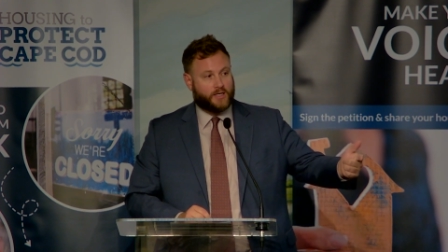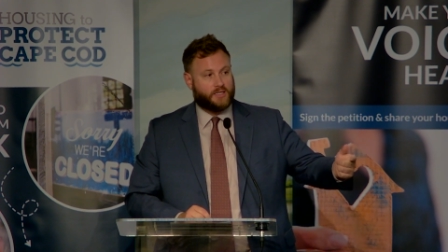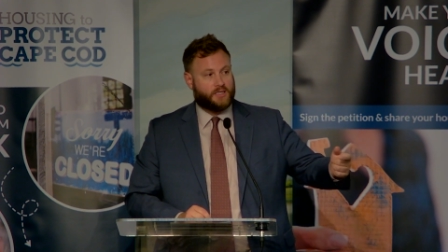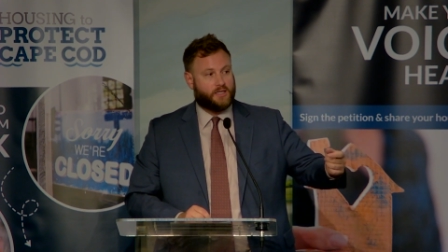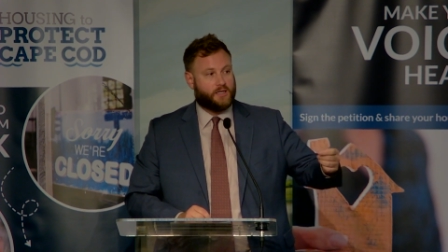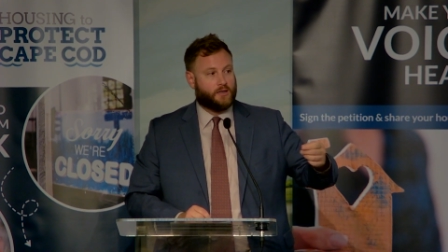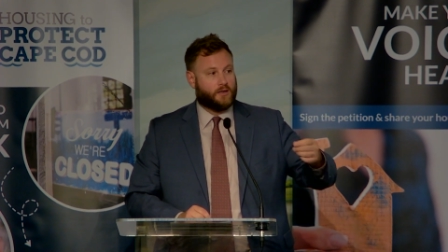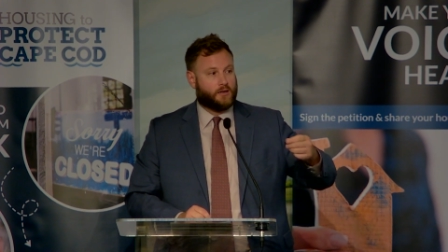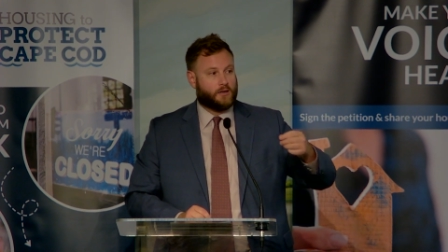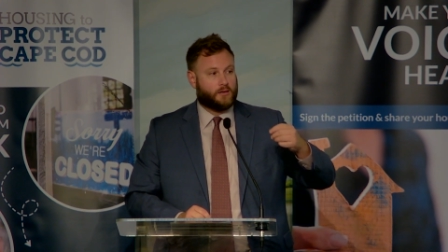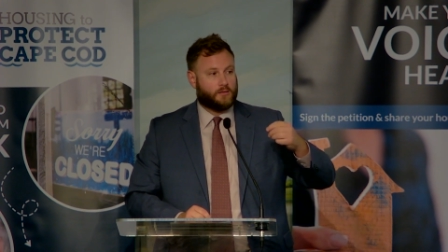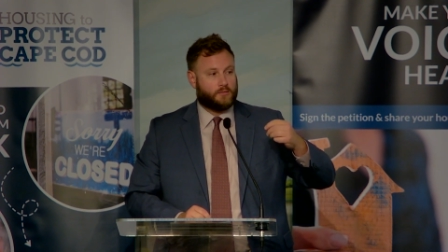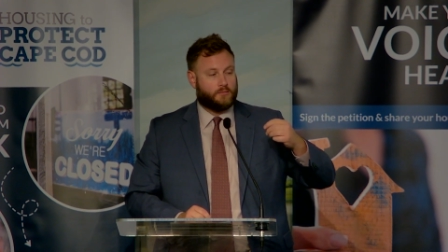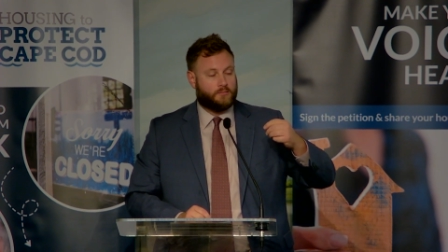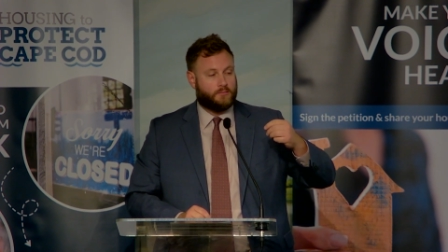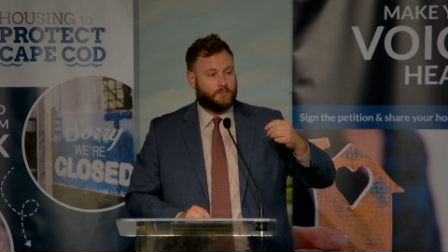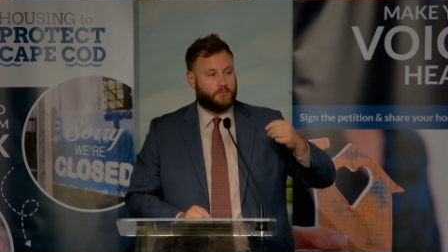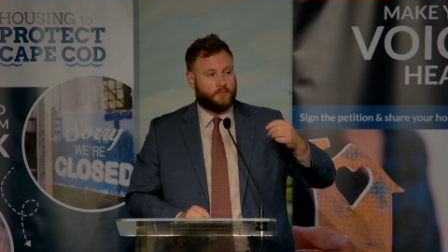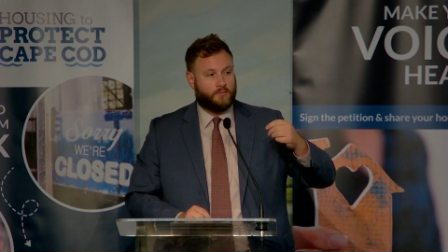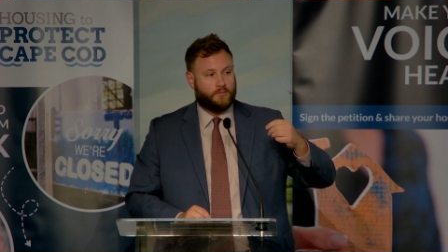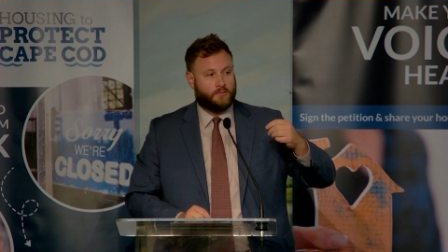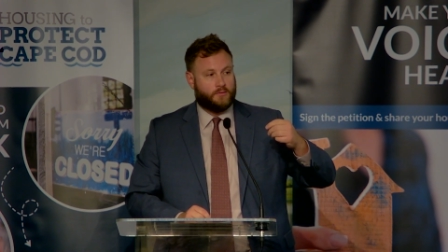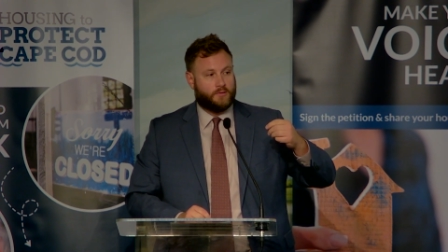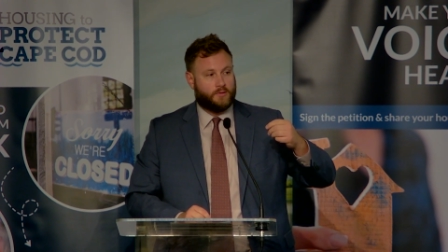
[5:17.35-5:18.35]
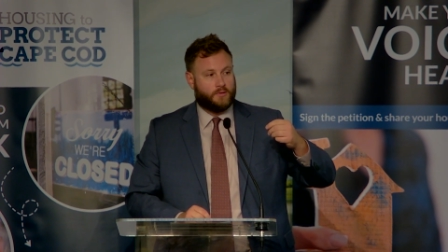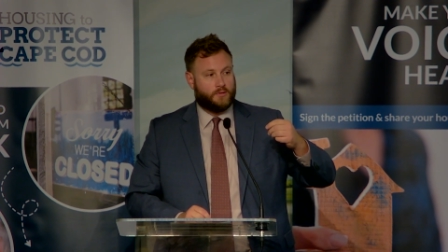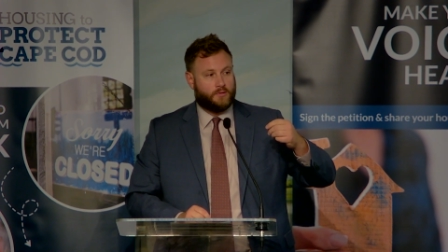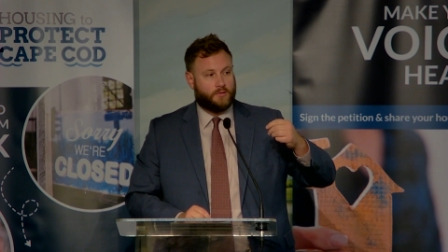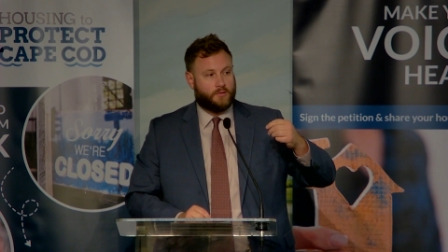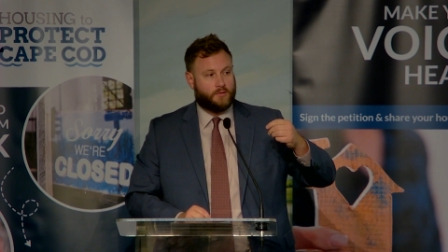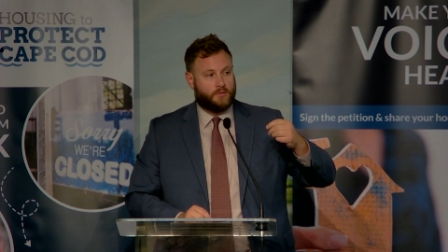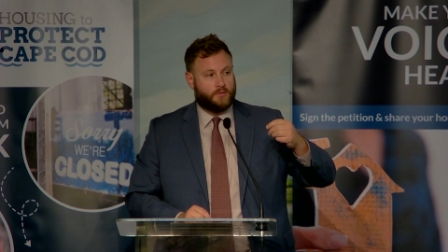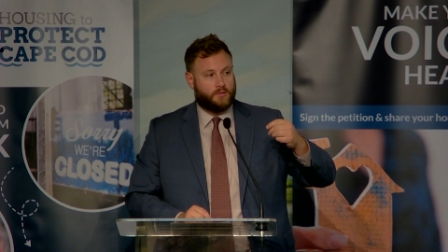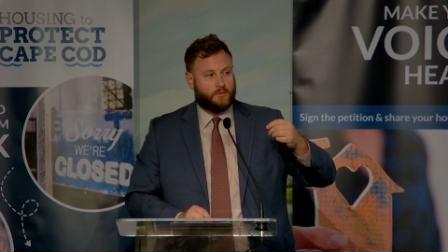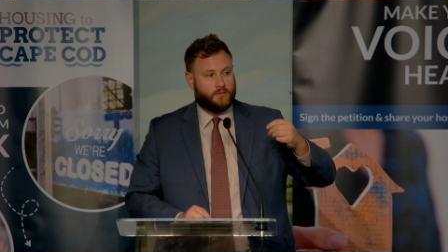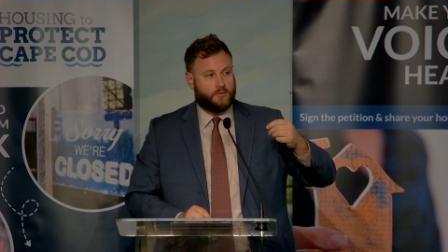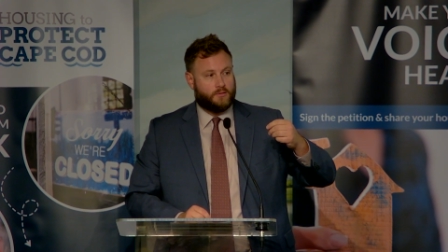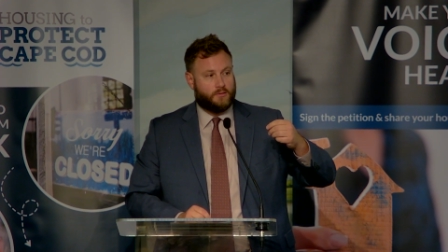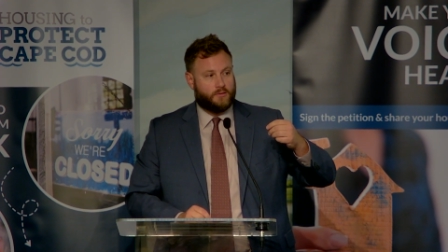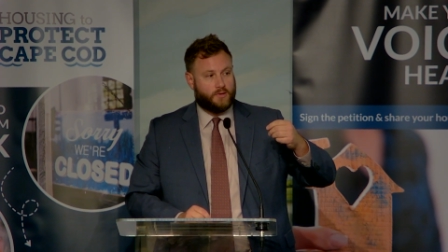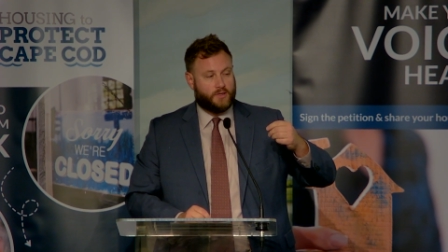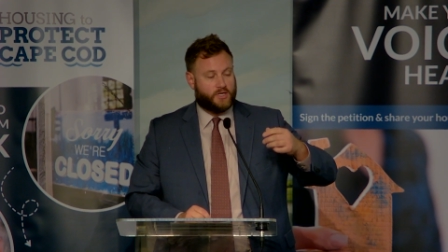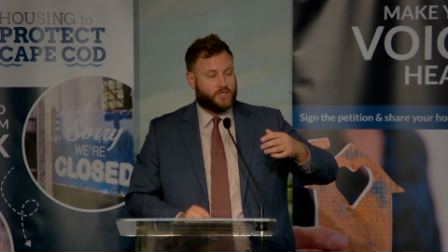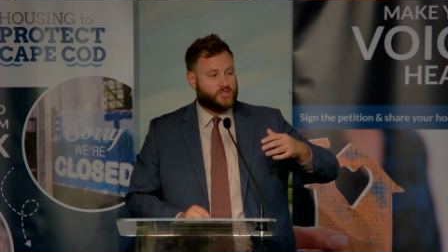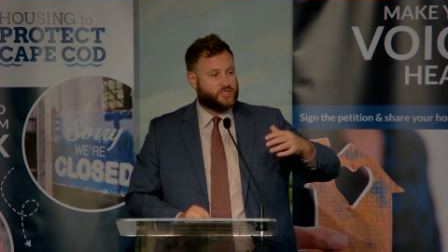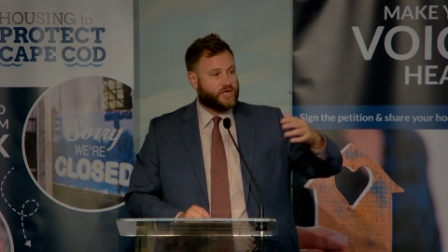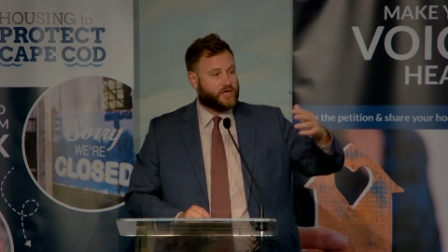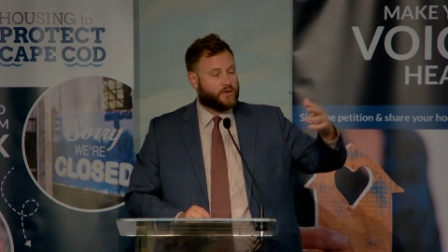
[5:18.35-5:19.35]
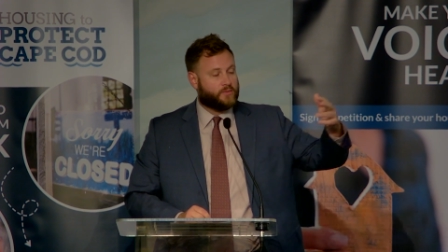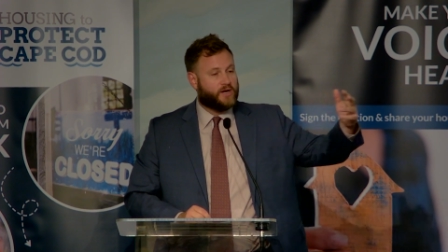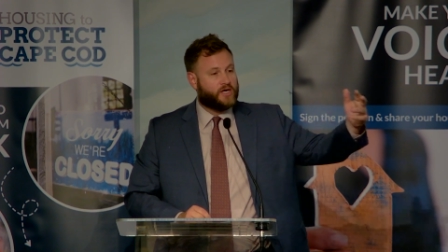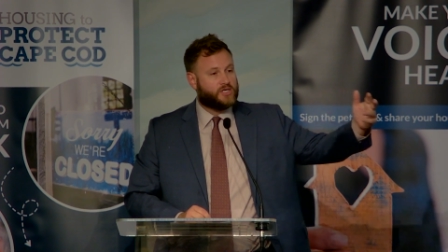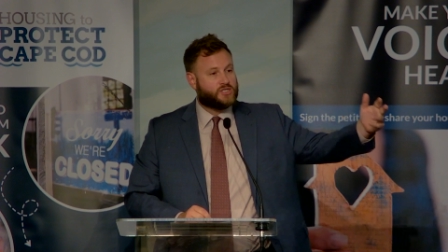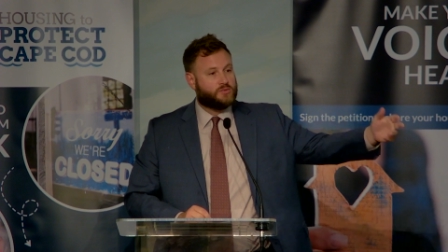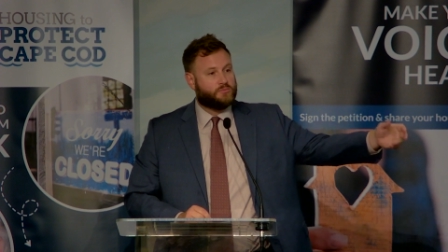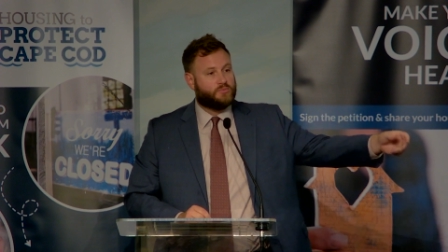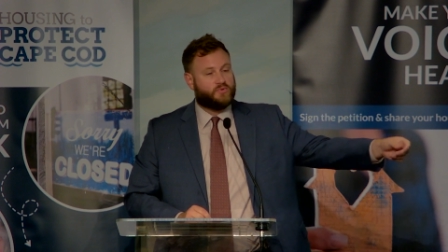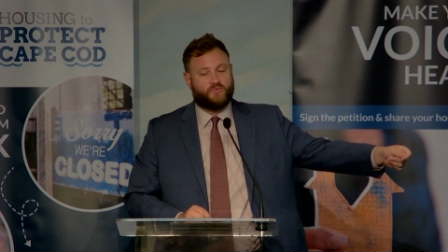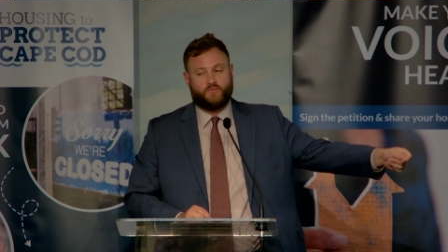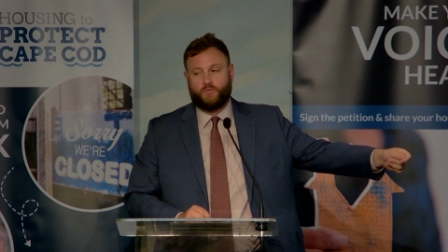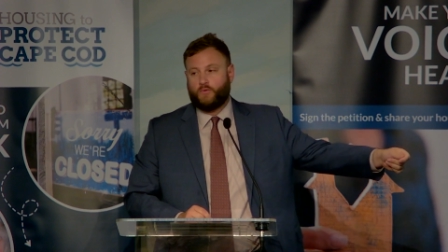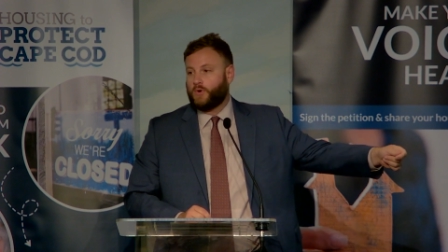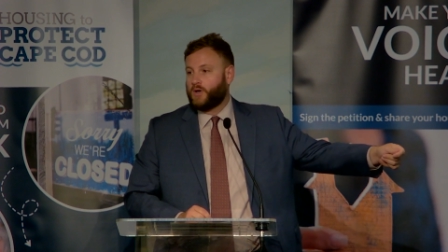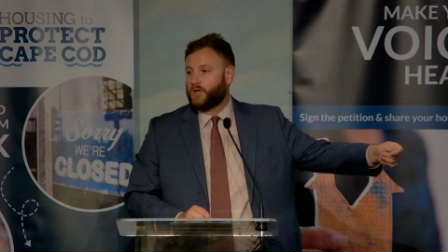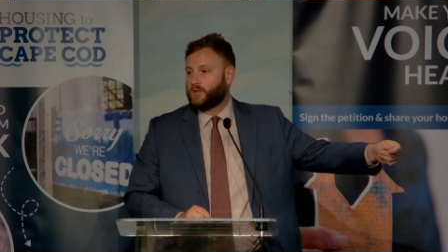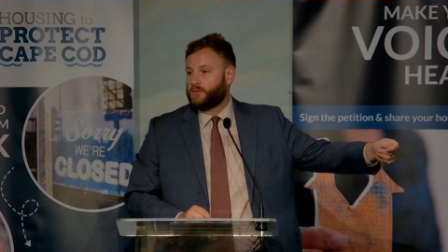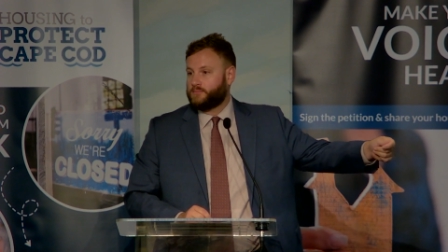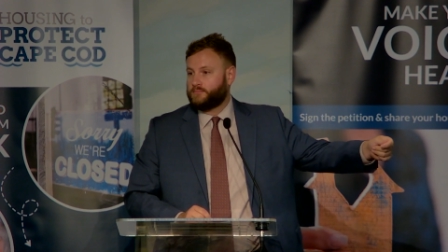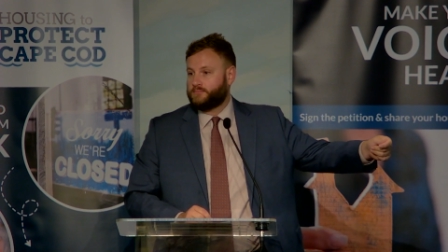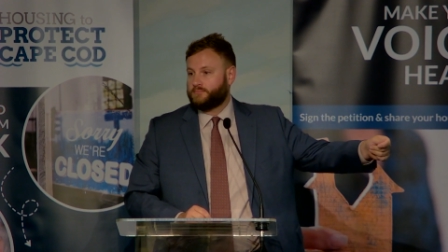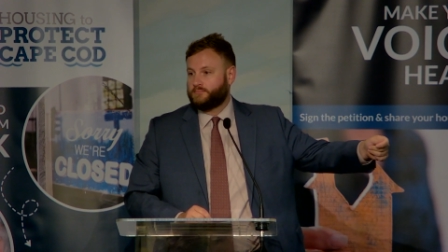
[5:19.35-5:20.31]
here in a generation before.